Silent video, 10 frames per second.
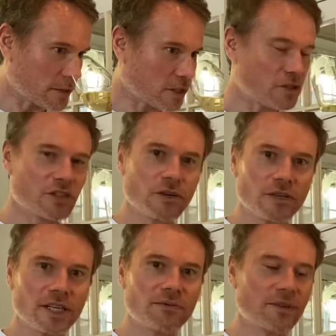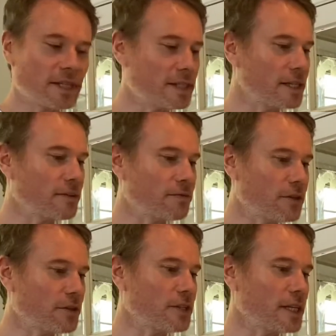stony, flinty,
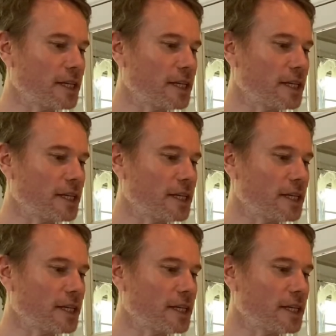fruity,